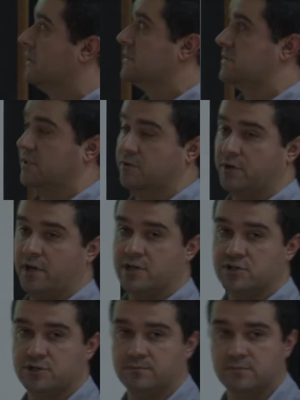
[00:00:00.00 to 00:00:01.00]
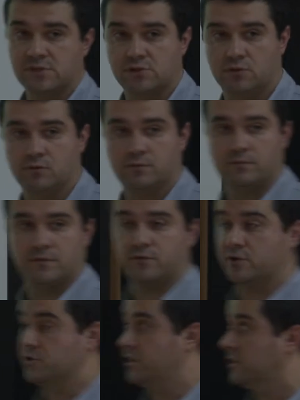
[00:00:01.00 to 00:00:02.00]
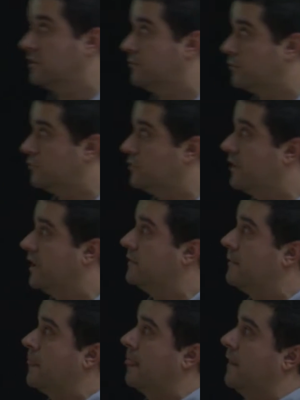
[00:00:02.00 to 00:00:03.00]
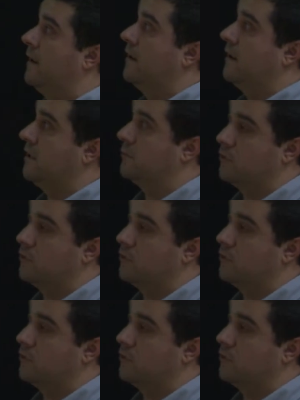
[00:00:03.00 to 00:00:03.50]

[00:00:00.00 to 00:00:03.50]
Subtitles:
Segregation. So for agenda for today, I'm